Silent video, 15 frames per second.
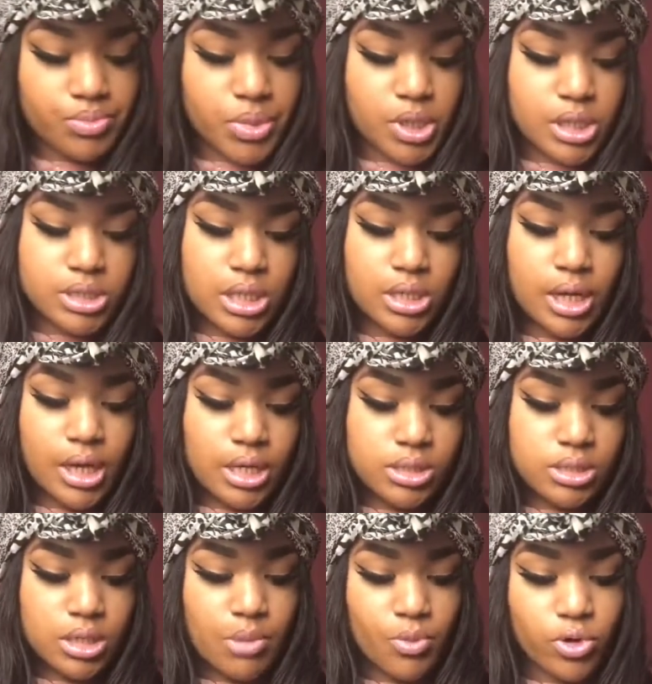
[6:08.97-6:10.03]
Because, like I
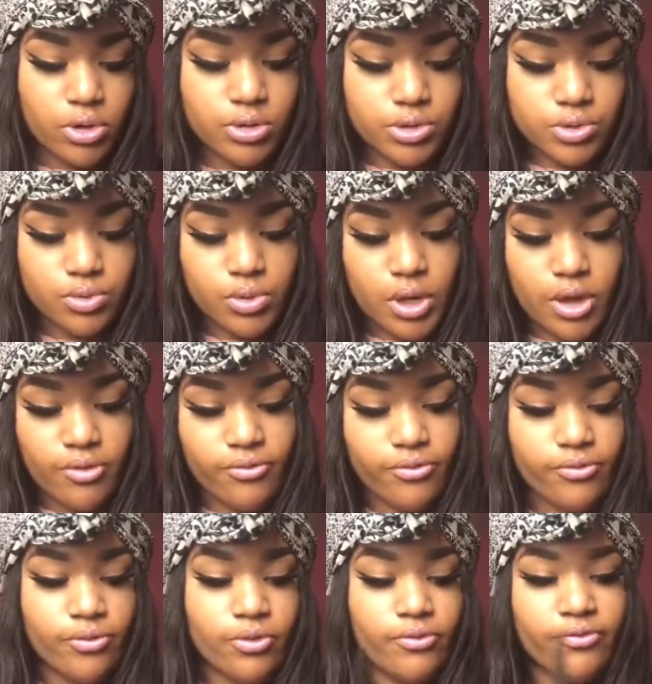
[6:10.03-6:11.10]
said, I'm going to do a
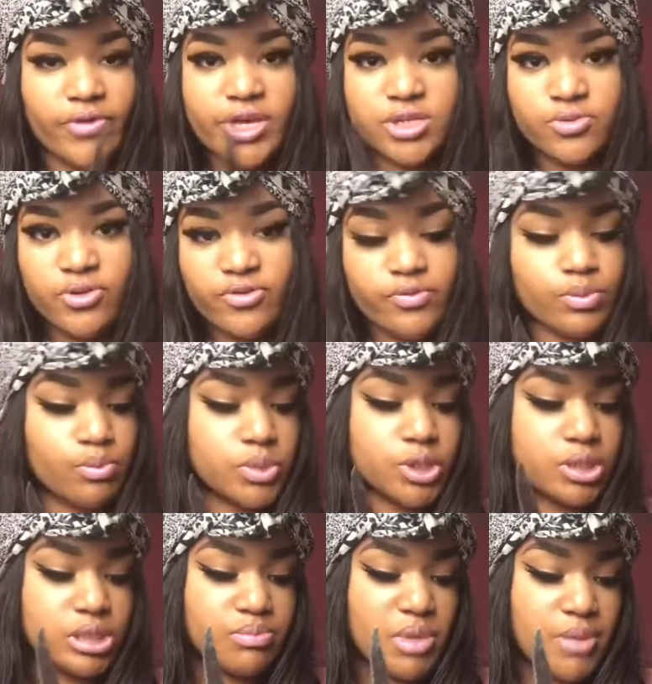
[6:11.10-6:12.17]
full face with
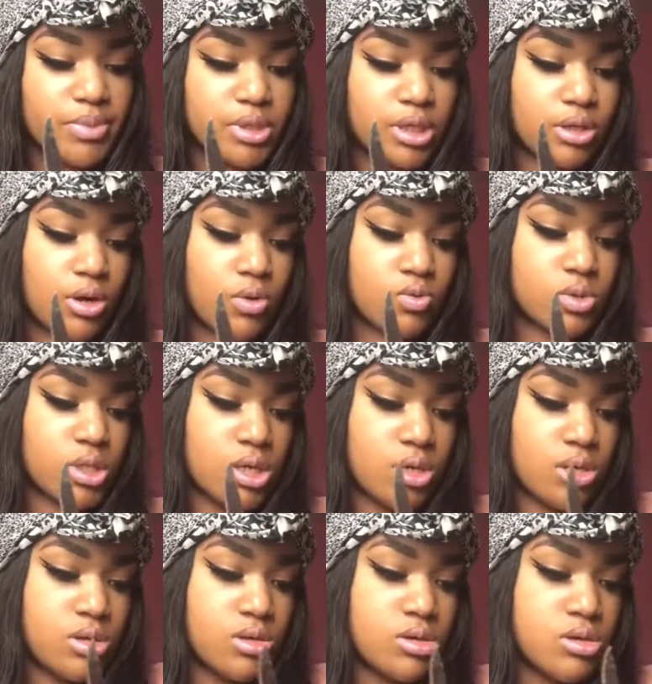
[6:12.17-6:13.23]
just Maybelline
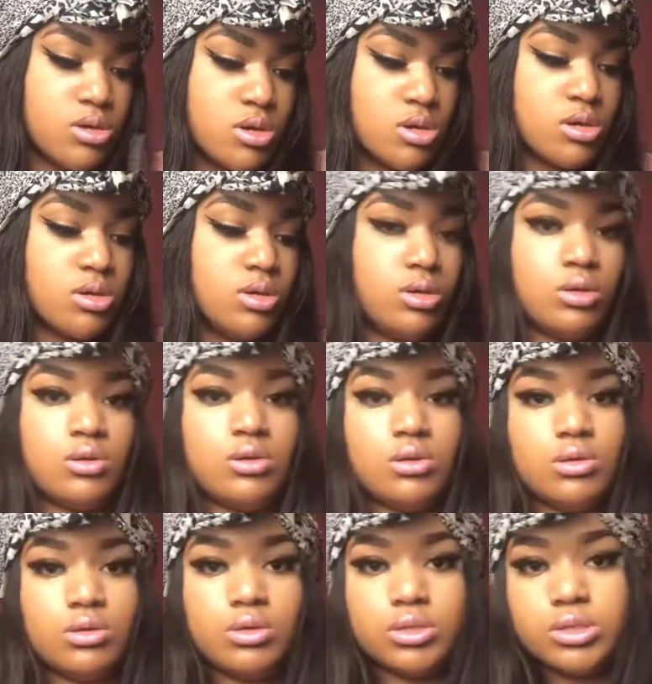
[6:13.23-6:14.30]
only.
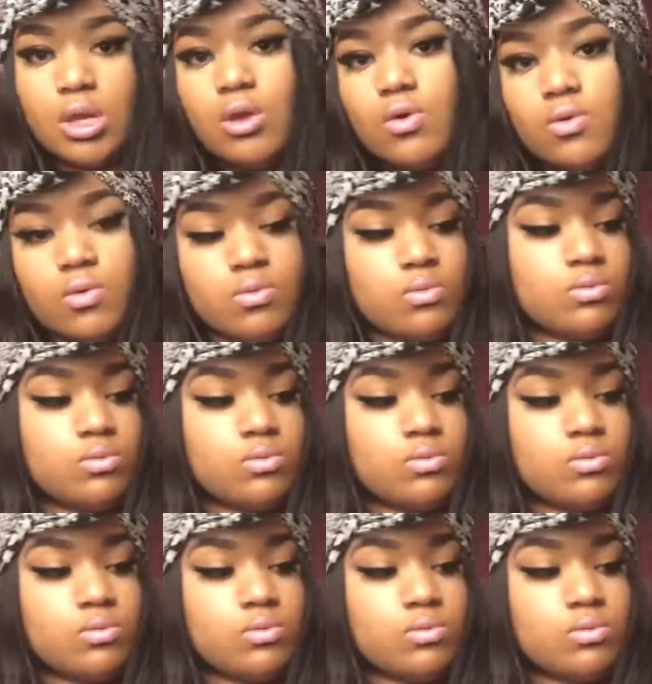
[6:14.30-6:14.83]
So,